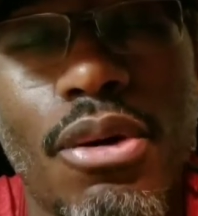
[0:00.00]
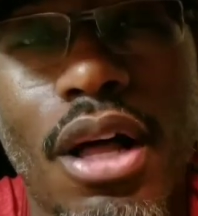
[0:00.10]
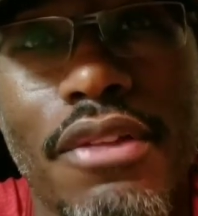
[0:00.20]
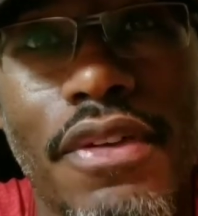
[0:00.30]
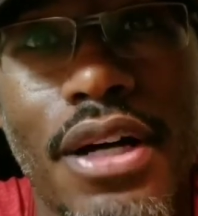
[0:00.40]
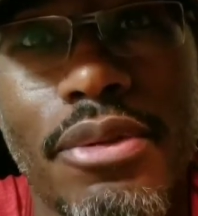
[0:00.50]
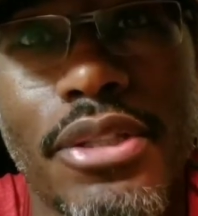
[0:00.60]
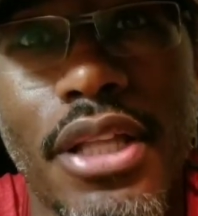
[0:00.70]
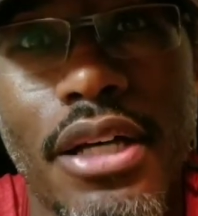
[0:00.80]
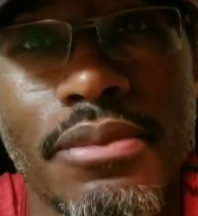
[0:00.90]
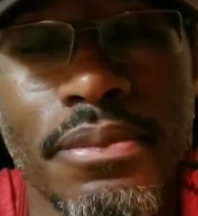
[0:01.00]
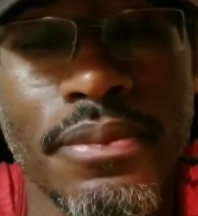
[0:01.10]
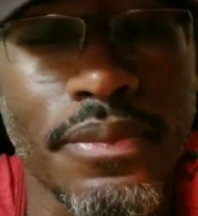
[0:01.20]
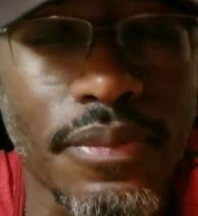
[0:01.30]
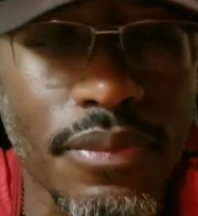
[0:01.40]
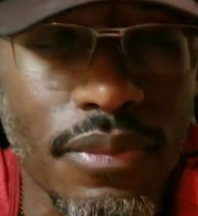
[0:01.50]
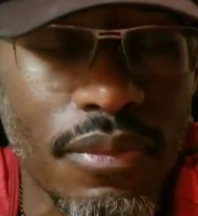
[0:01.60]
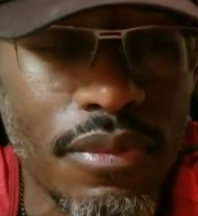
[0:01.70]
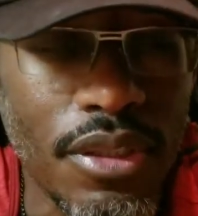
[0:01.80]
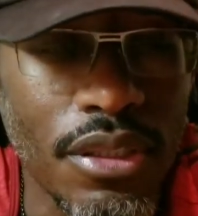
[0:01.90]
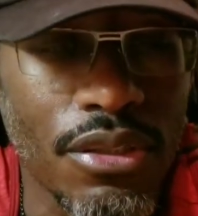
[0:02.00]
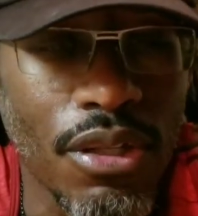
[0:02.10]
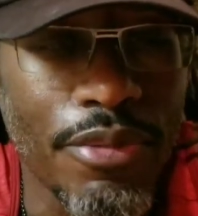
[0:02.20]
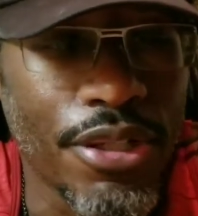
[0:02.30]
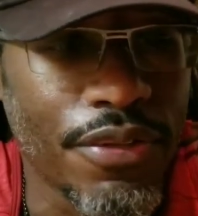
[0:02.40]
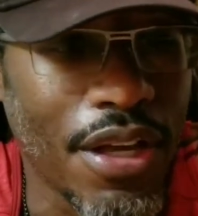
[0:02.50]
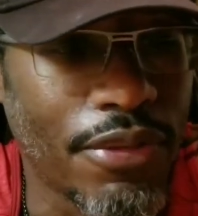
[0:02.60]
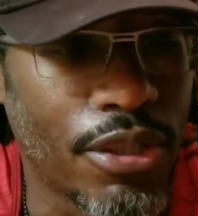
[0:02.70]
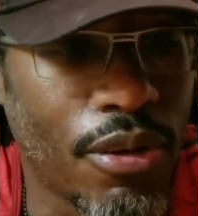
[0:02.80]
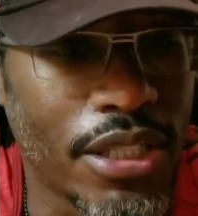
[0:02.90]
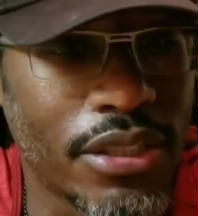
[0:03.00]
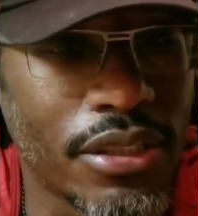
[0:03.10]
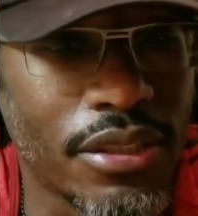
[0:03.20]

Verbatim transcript: qualify with that. So let me know if you have any questions.